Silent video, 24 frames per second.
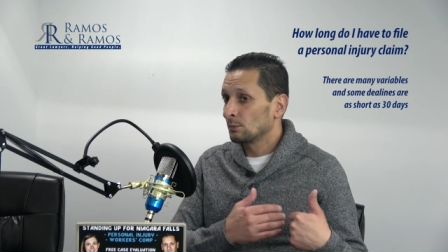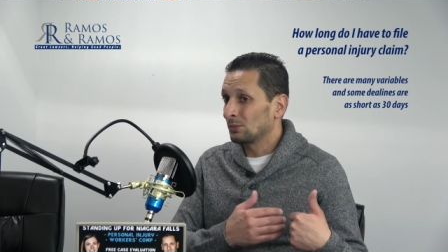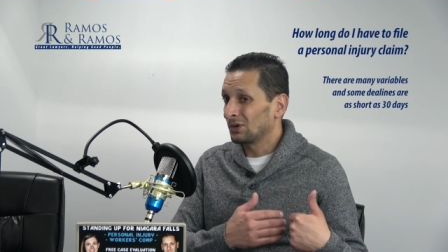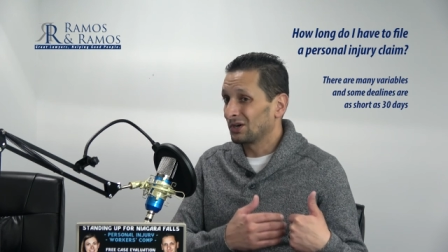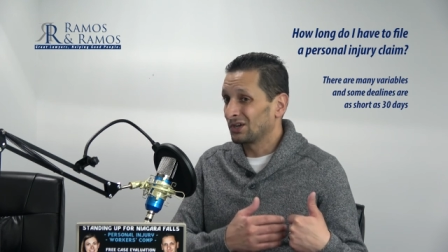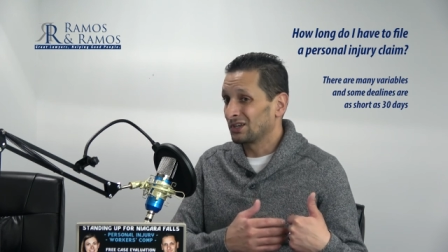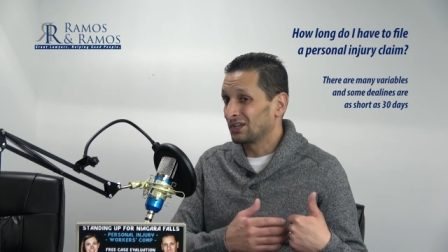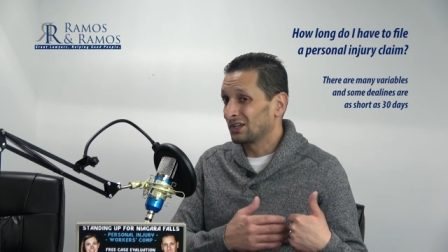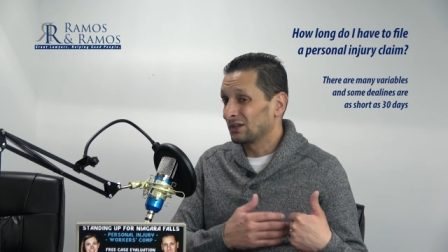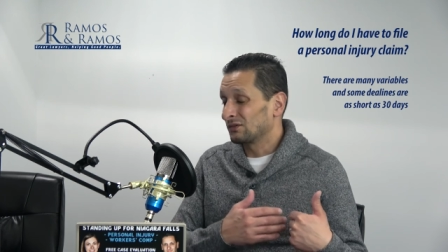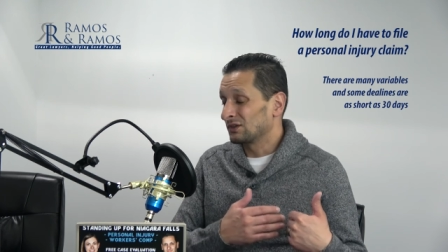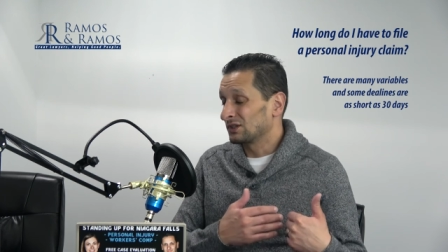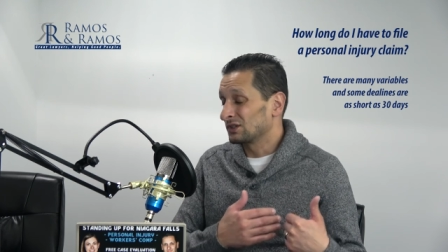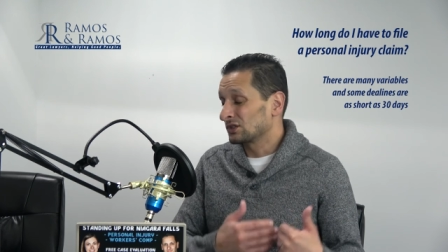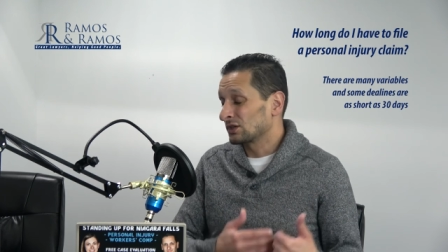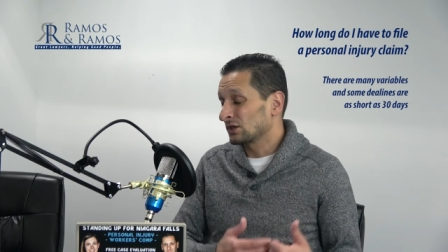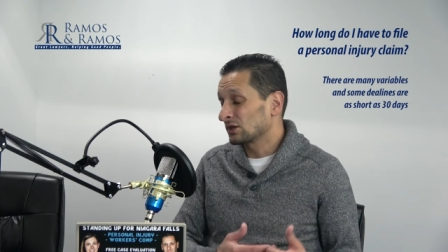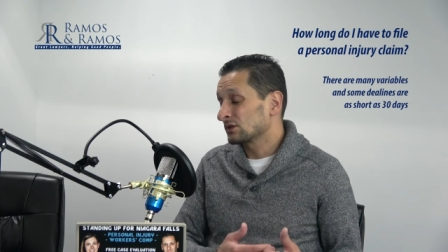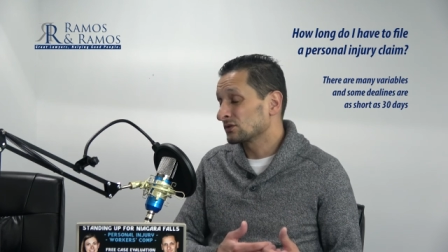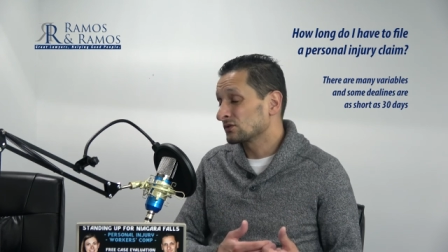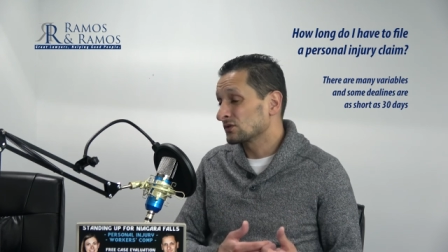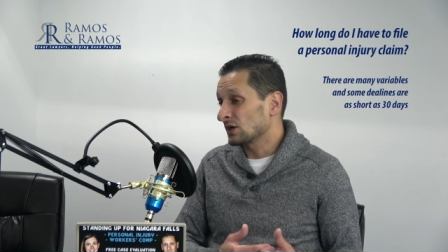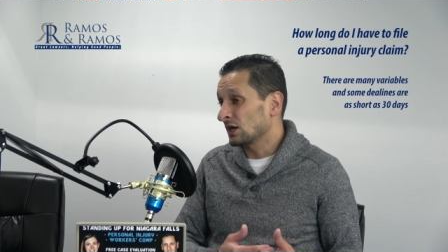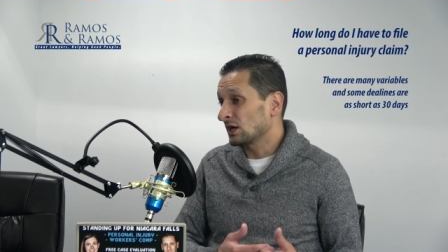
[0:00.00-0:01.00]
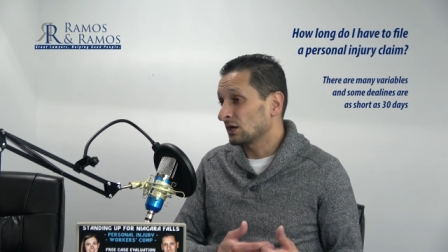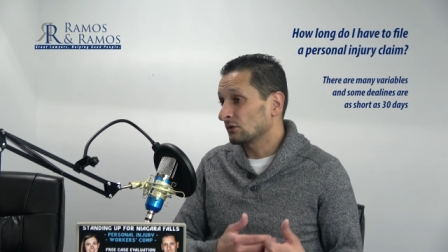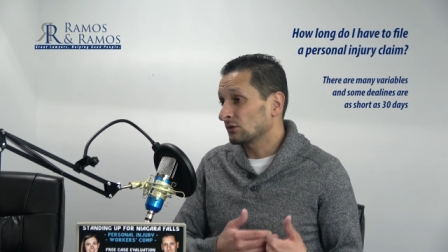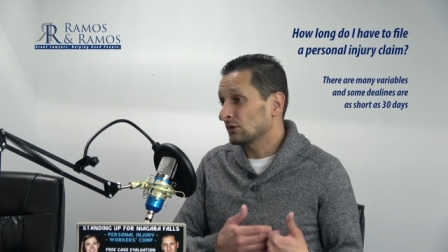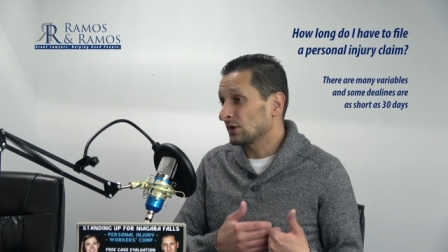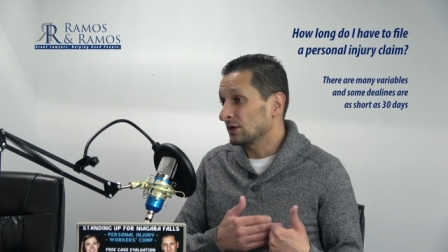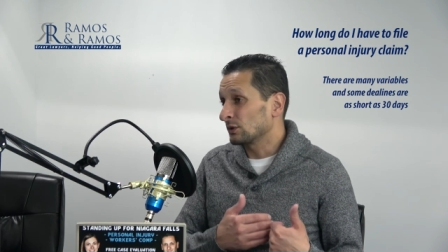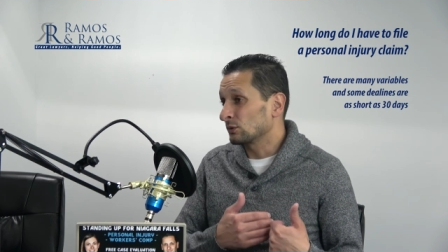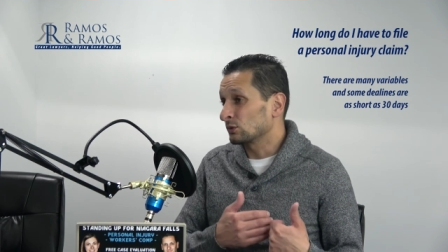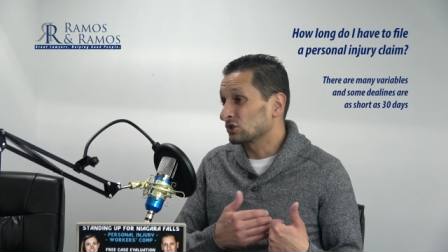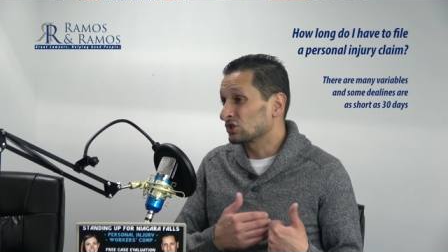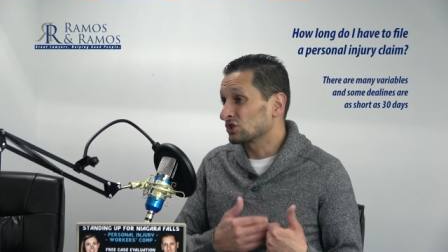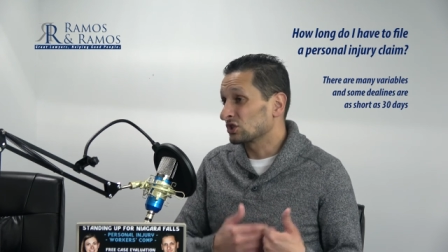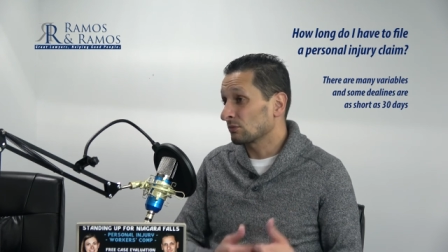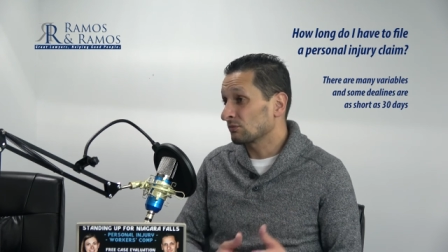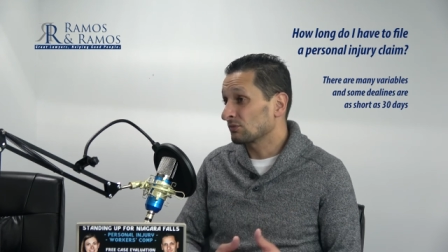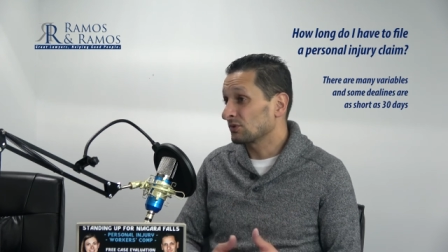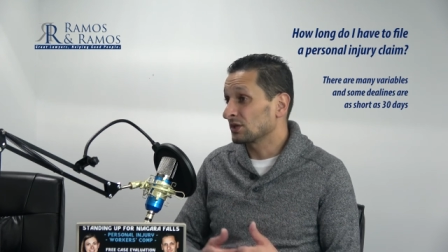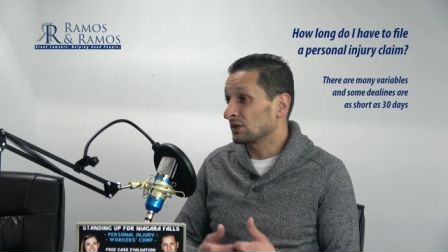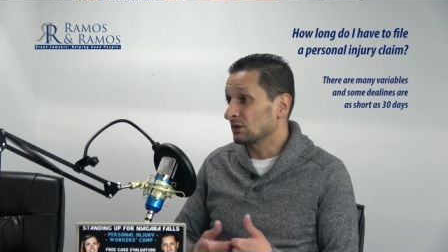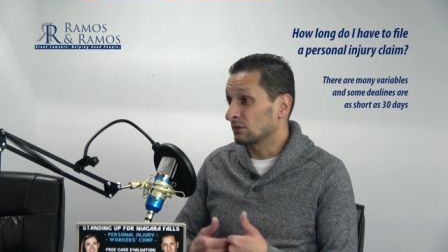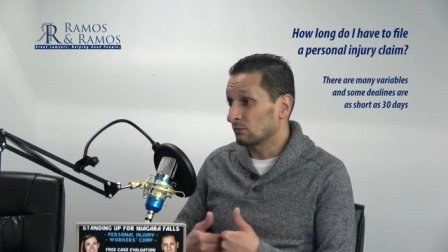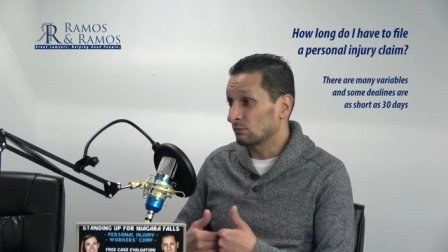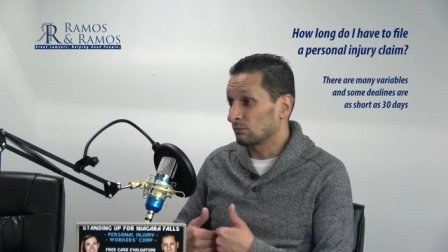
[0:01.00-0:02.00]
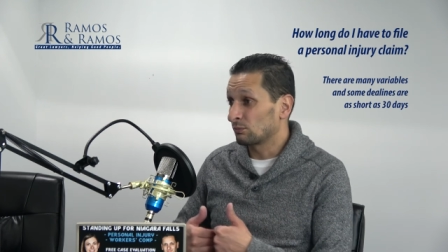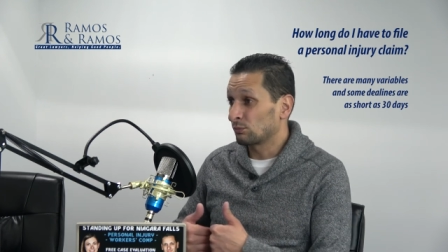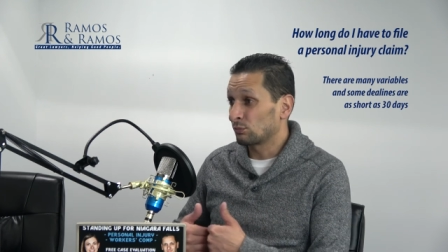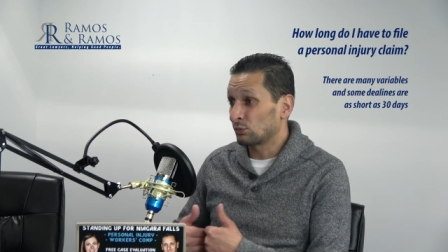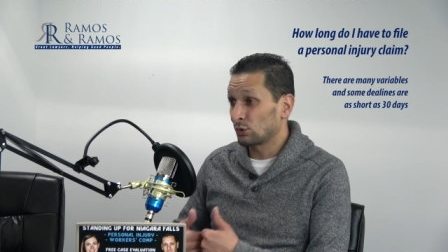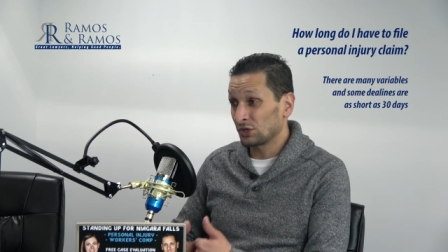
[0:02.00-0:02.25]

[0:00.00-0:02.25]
But if it turns out that it was something